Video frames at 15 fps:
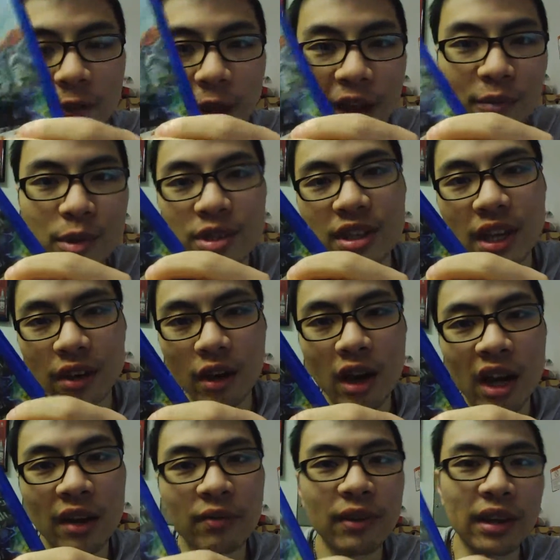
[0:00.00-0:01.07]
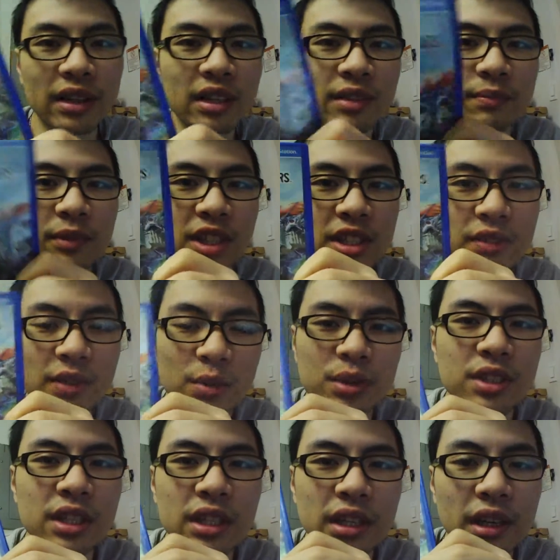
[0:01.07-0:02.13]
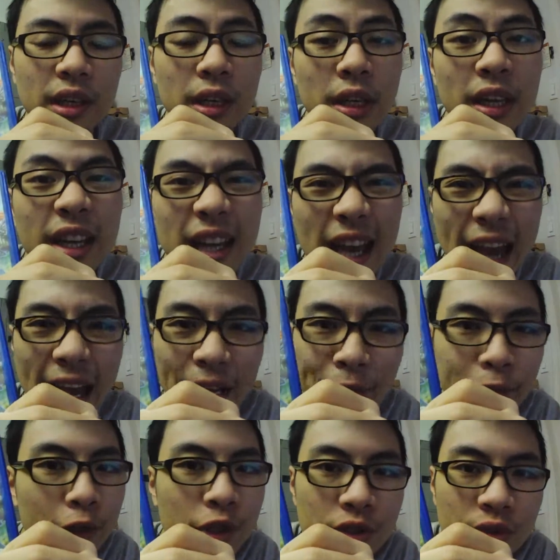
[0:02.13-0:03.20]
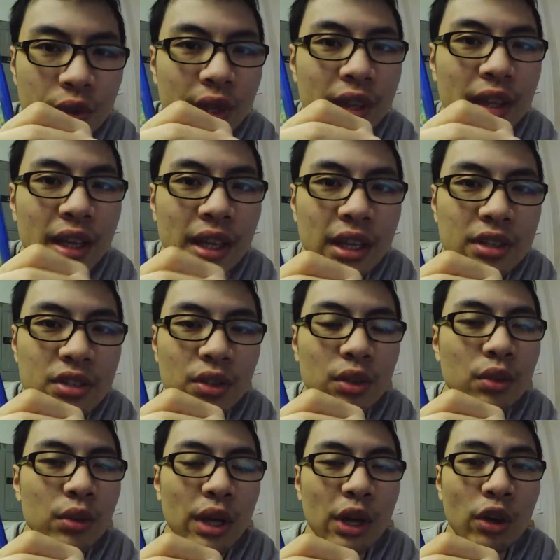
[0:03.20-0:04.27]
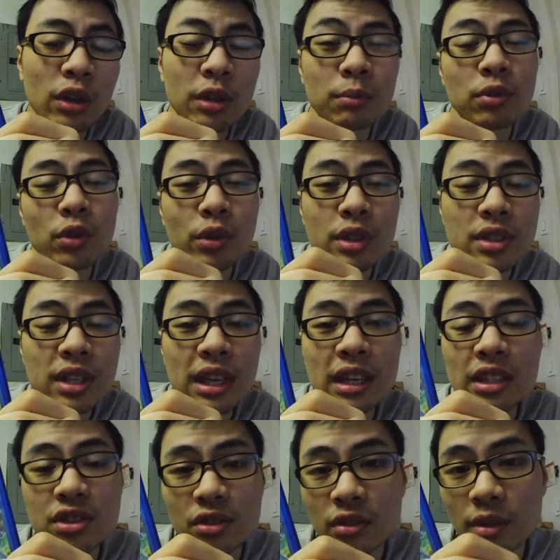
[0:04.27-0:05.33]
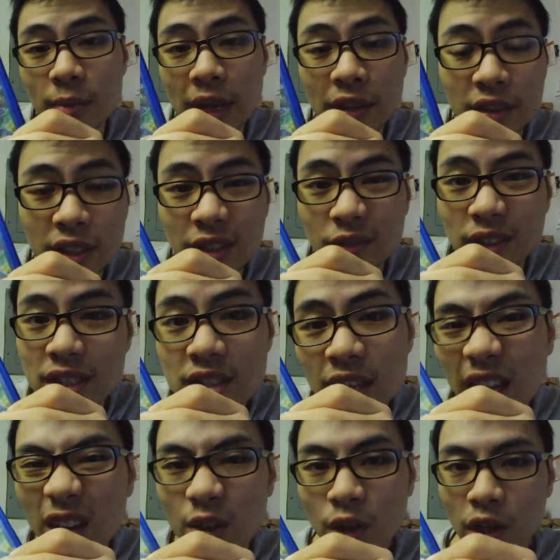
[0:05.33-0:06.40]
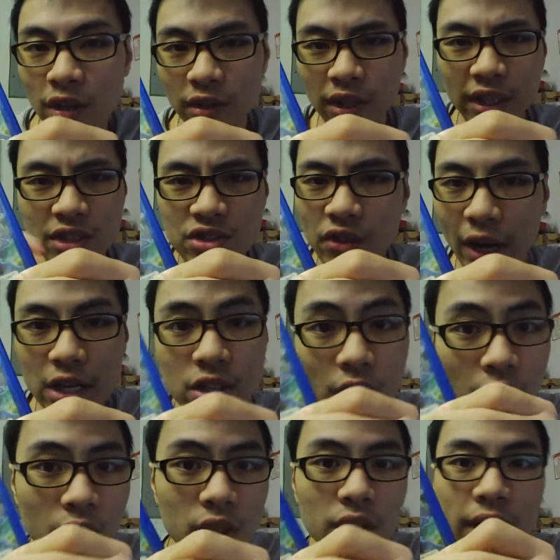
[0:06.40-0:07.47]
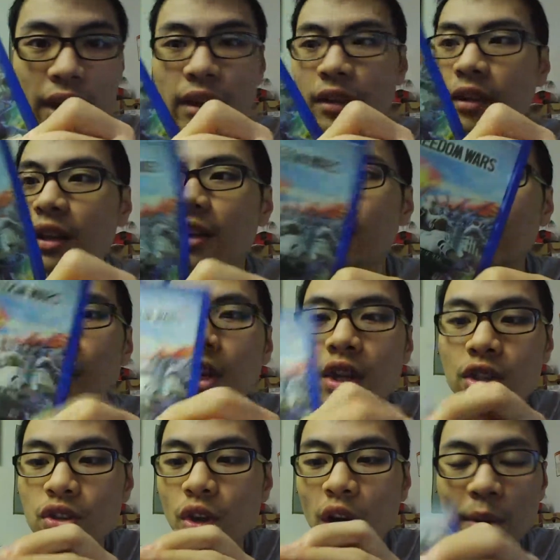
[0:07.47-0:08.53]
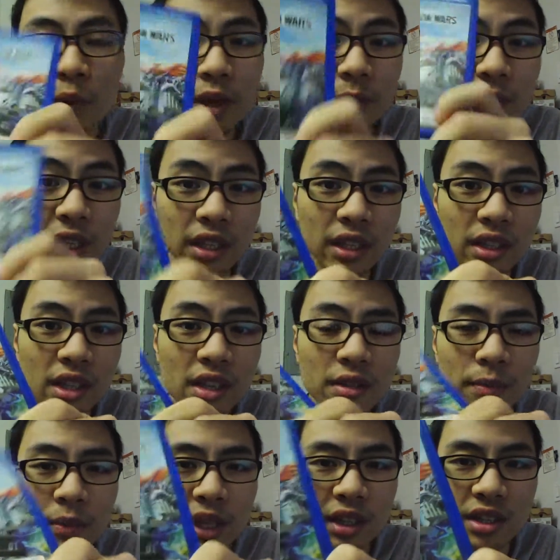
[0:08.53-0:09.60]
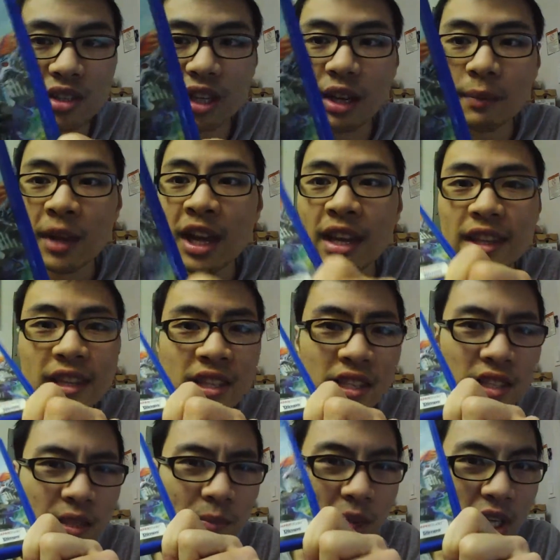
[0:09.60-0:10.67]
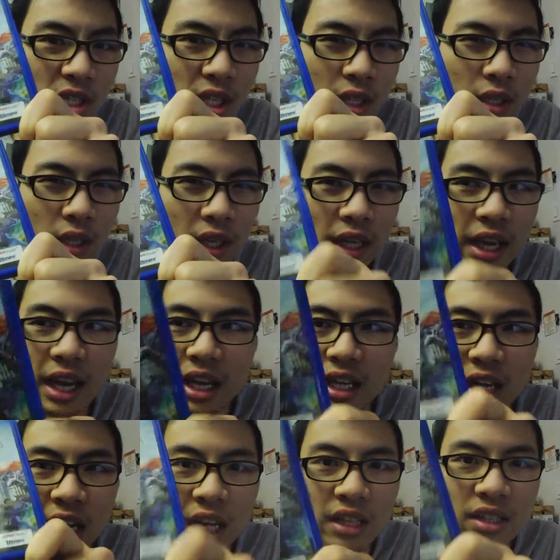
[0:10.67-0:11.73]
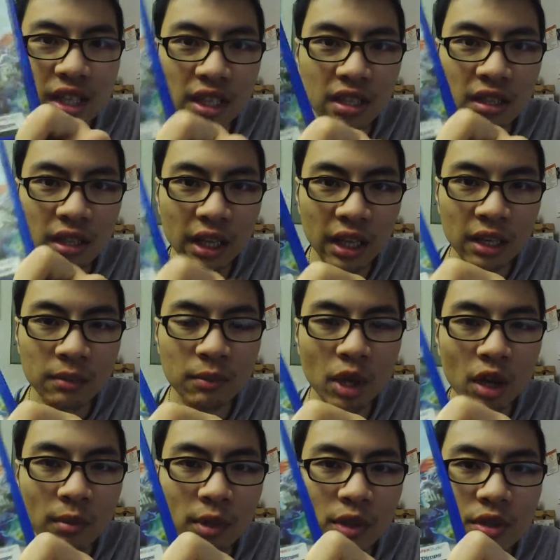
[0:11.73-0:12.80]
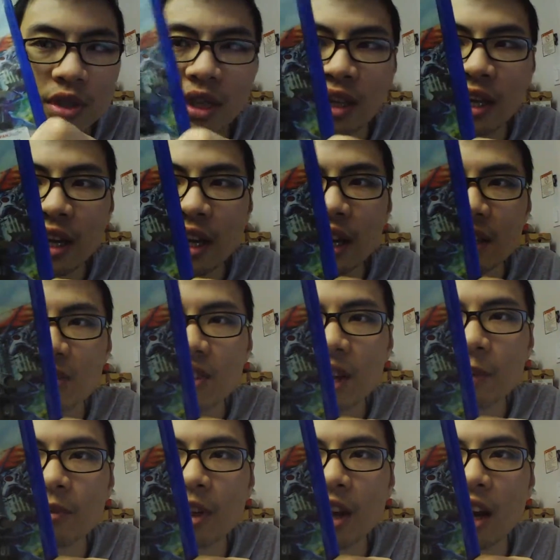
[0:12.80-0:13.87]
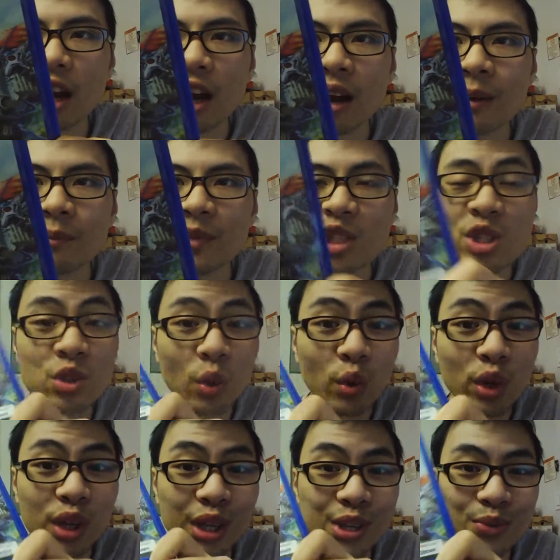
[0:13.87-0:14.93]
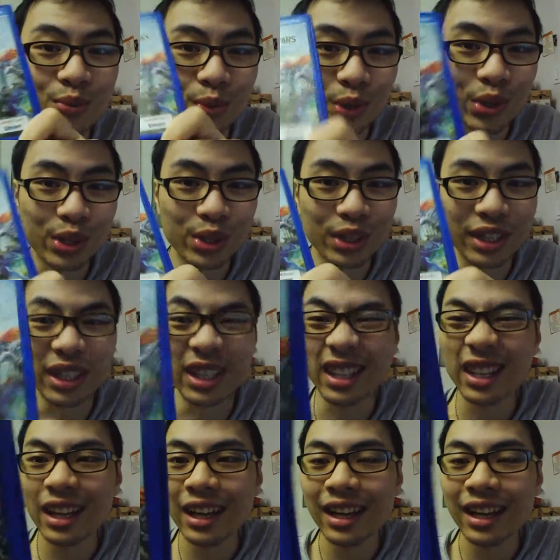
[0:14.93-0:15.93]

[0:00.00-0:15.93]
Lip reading: 5% off because if it was a anniversary thing, so all employees get a certain amount of discount on a scratch card kind of thing. So I went and picked this up. This is basically a hunting game almost, except the story is really unique.